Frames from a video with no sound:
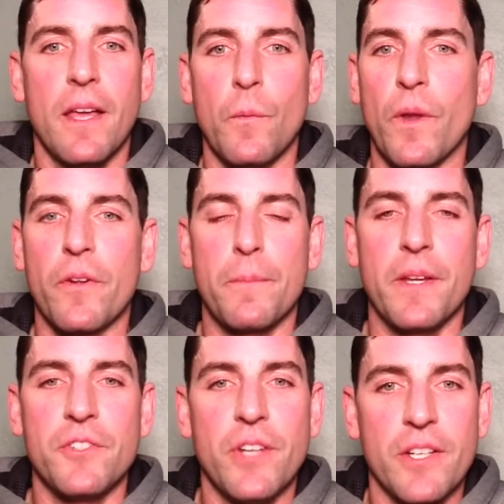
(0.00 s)
Whether it be
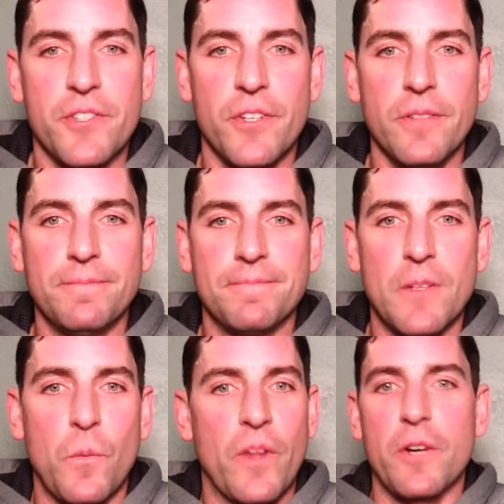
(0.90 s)
a gesture,
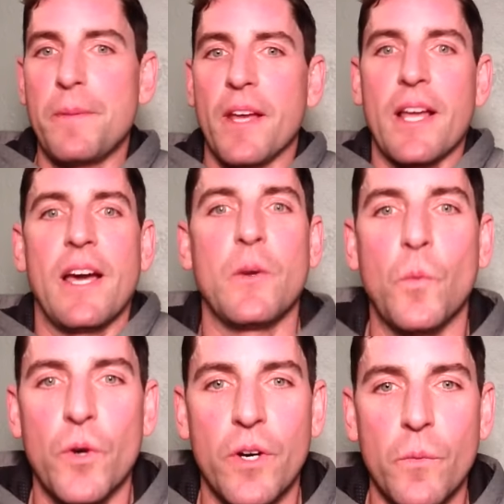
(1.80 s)
whether it be a kind
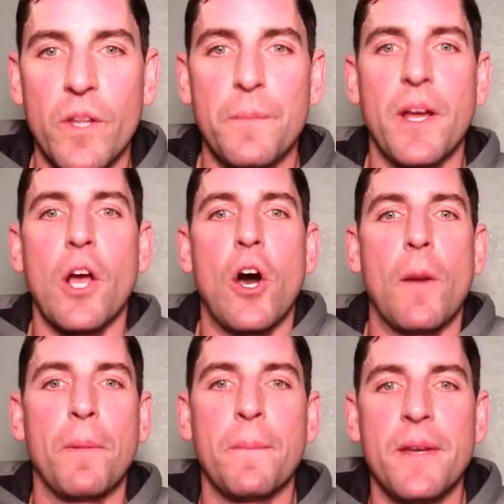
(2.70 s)
word, whether it be a
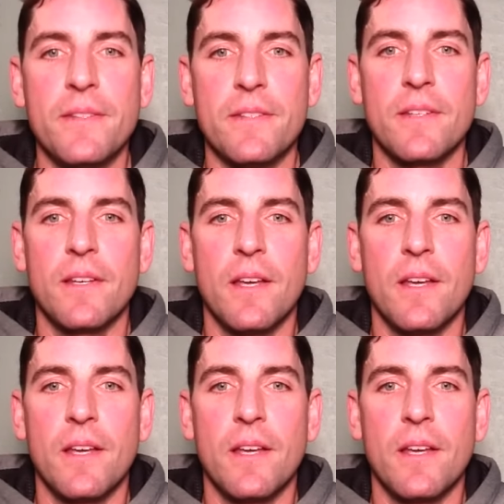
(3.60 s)
compliment,